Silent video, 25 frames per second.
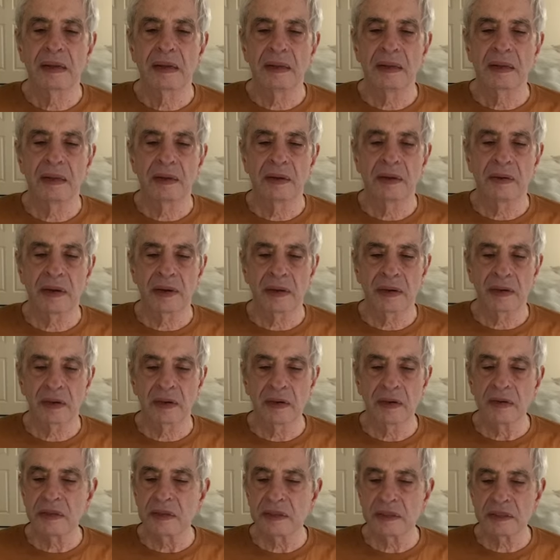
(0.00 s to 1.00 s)
You I
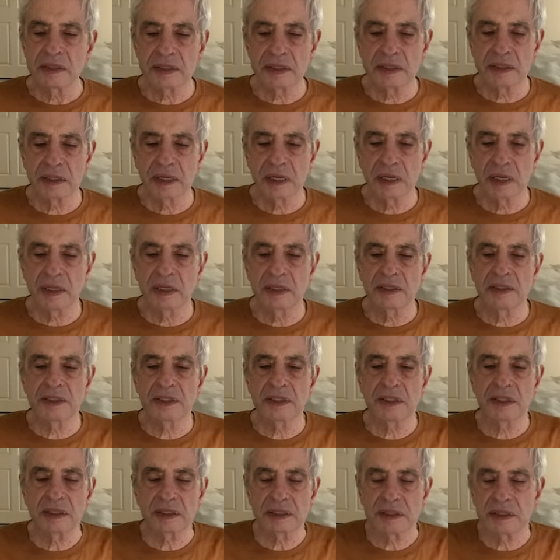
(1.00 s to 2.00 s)
know this energy
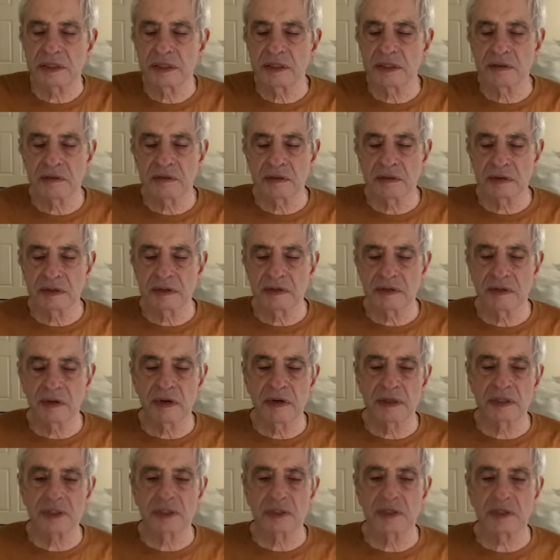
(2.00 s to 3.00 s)
is it's
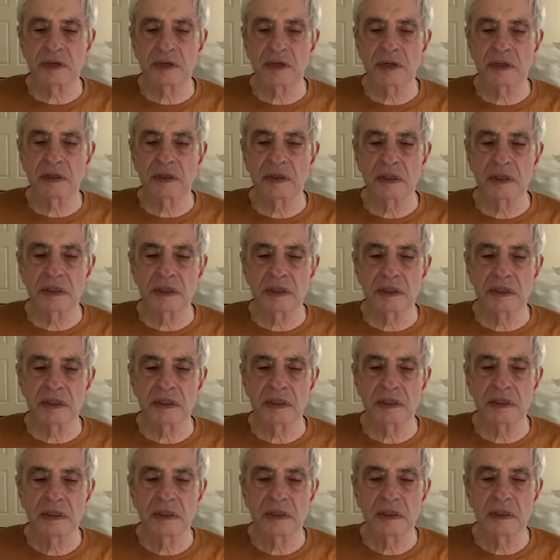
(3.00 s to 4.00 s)
very strong. And
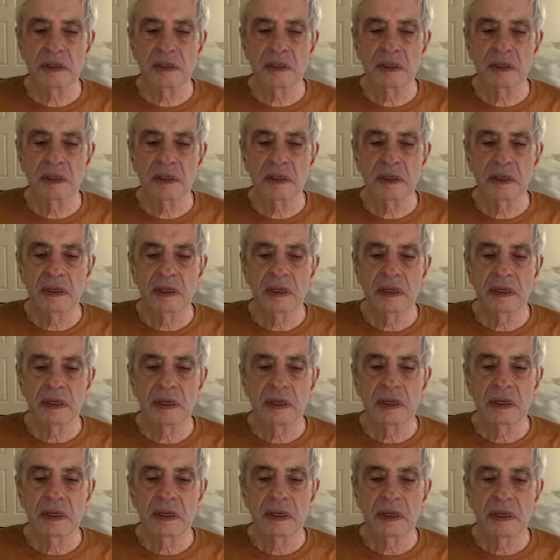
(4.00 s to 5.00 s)

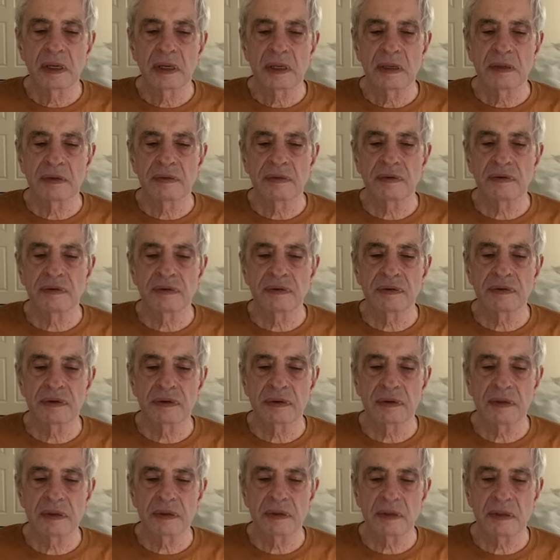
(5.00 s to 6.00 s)
if
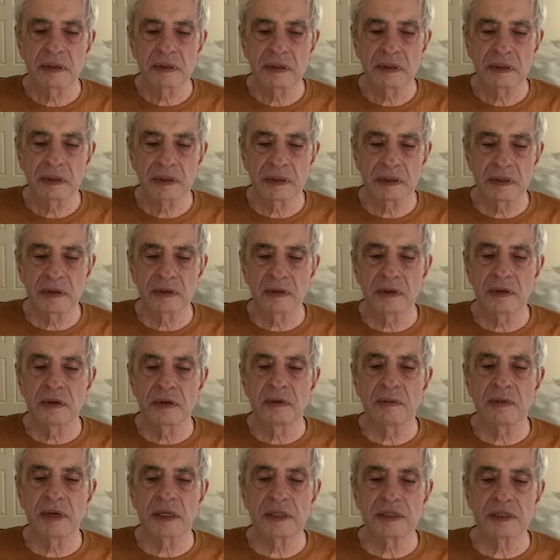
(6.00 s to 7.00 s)
you
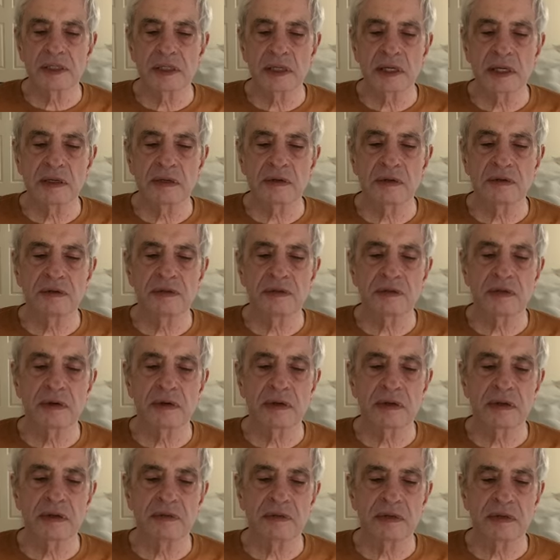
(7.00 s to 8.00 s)
and myself,
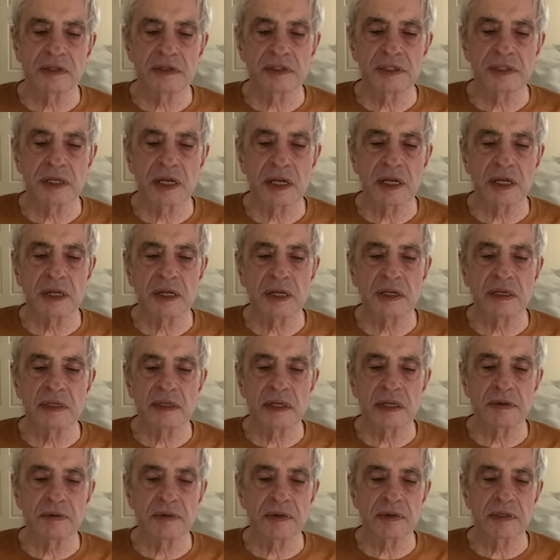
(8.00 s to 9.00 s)
all of us, take it
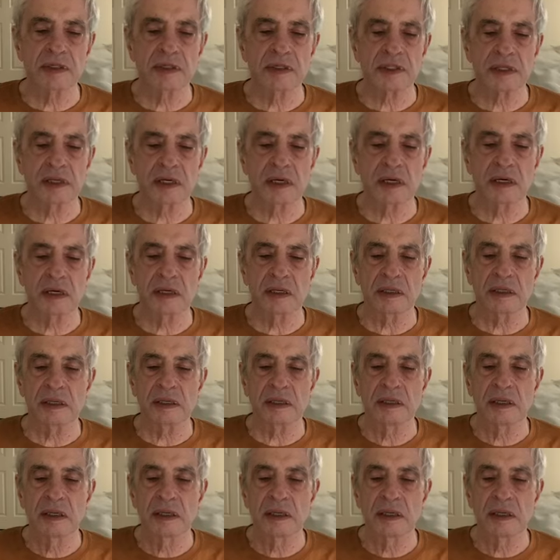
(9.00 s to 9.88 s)
deep inside,